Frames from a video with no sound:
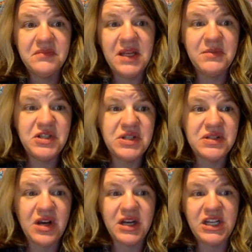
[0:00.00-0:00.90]

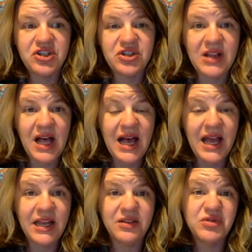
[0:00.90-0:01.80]
images on each
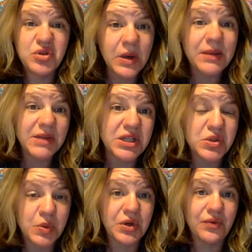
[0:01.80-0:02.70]
slide, 20
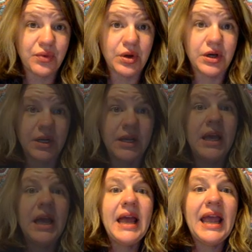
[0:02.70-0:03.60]
minutes worth of work,
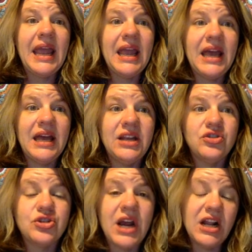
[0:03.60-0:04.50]
and
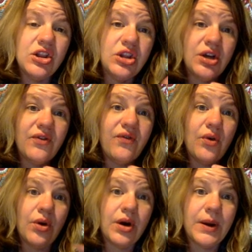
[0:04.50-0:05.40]
try to look
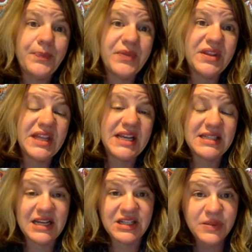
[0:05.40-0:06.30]
for things
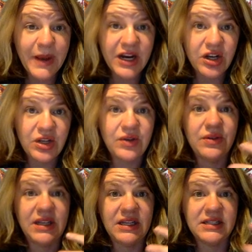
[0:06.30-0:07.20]
that inspire you,
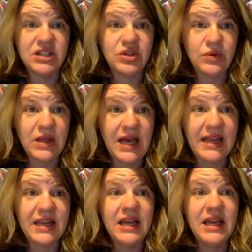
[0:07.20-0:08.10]
things that you
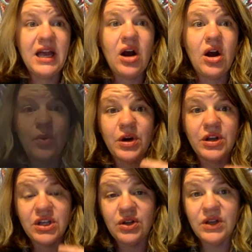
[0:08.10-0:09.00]
like, artwork
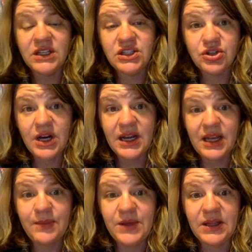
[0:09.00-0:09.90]
that you'd like to try to
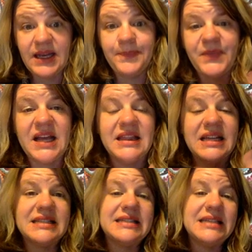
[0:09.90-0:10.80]
emulate, and
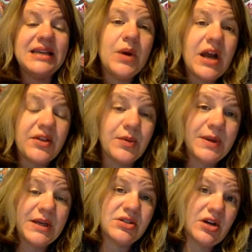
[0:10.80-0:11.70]
let's see what other
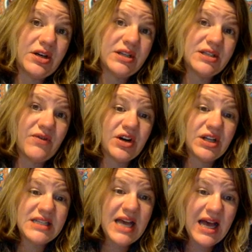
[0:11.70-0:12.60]
pixel artists have already
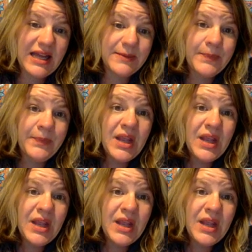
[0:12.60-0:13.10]
done,